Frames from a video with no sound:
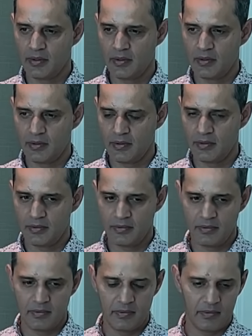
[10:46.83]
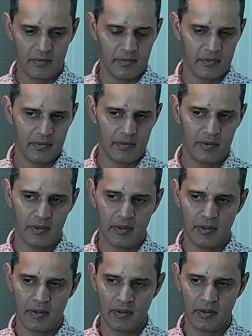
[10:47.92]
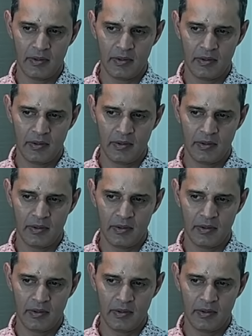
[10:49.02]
(not speaking)